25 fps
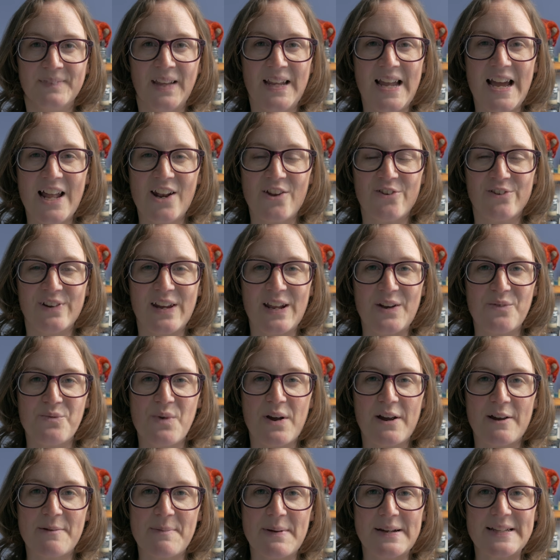Hello again and
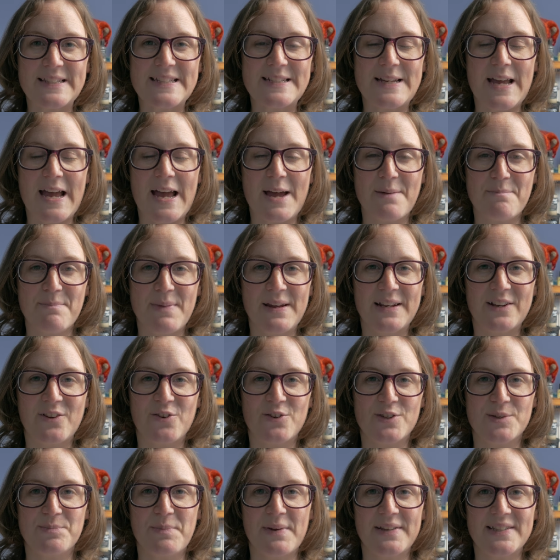welcome back to our Handmade
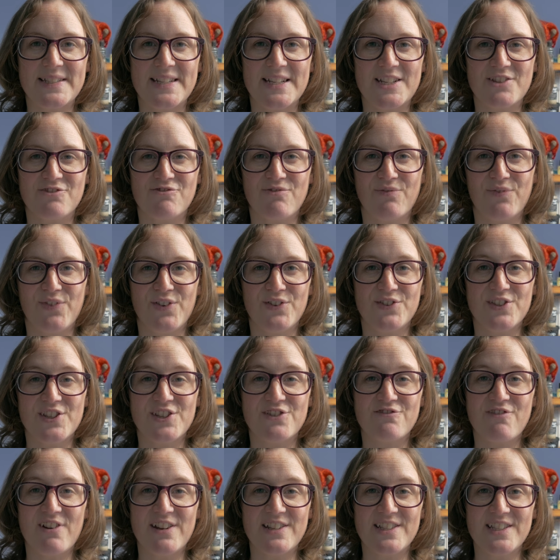Cosmetics Reviews. It's
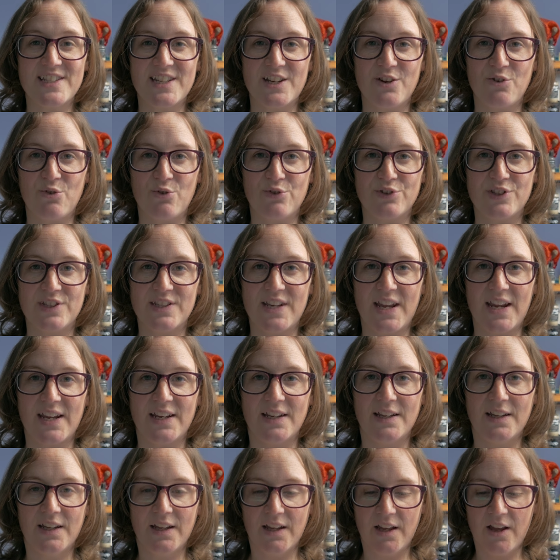great to see you all
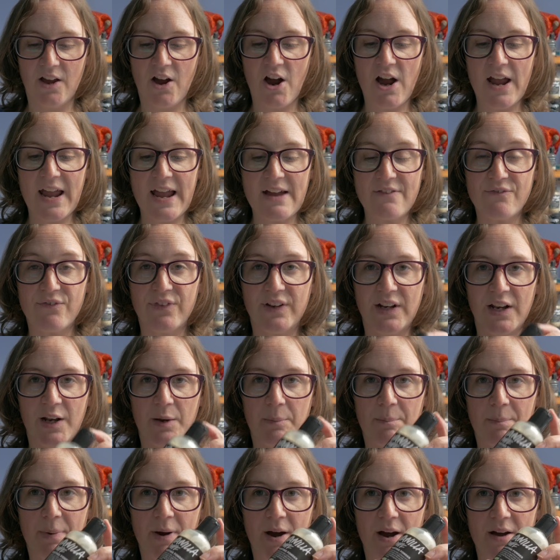today. I have Vanilla
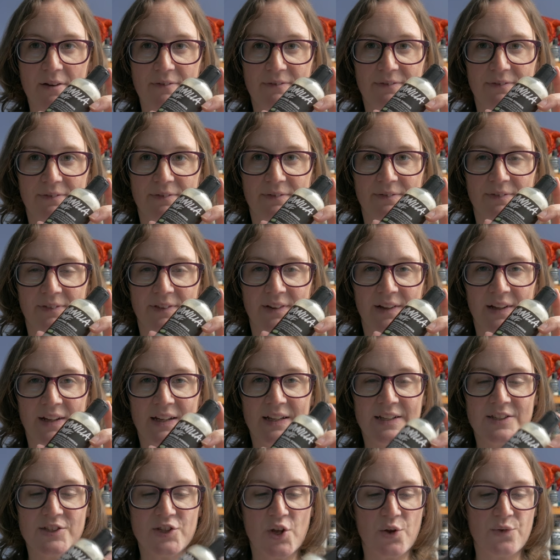Puff.
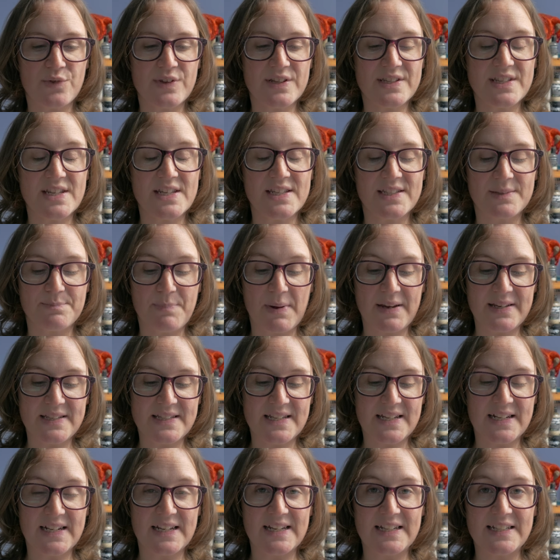So this is
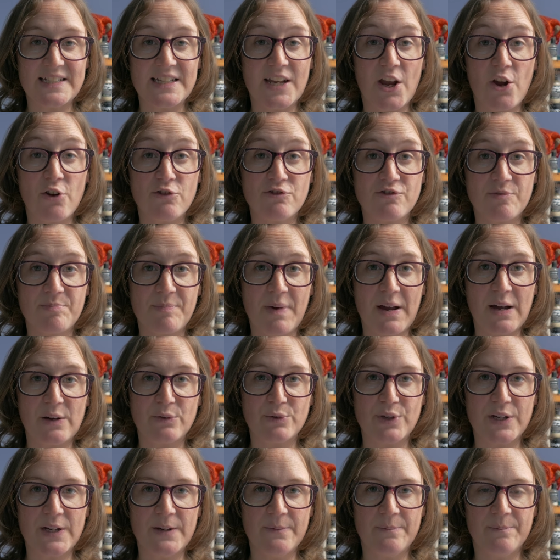basically a deodorant
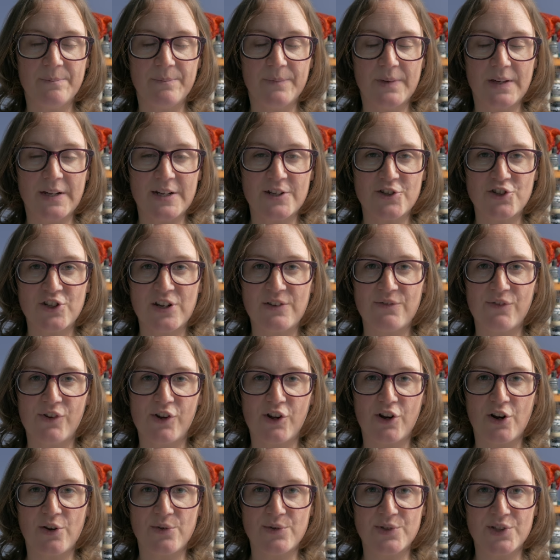powder. And I should give you a
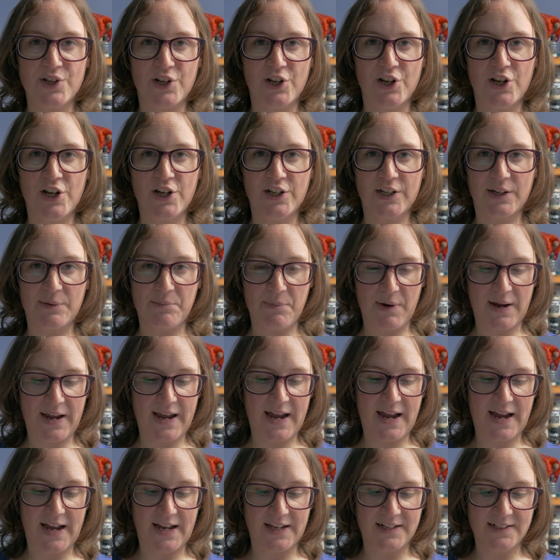closer look in my
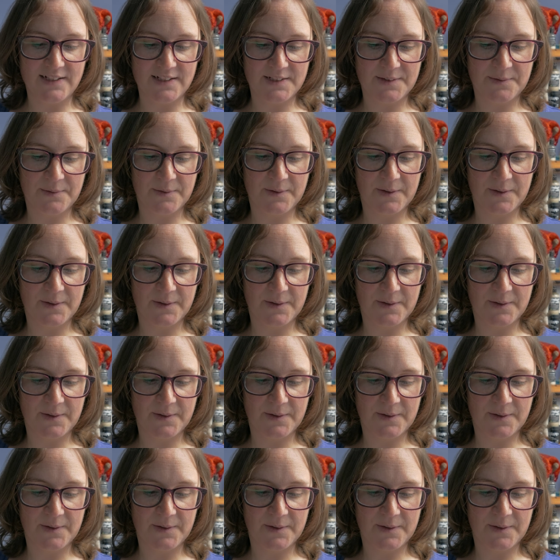hand.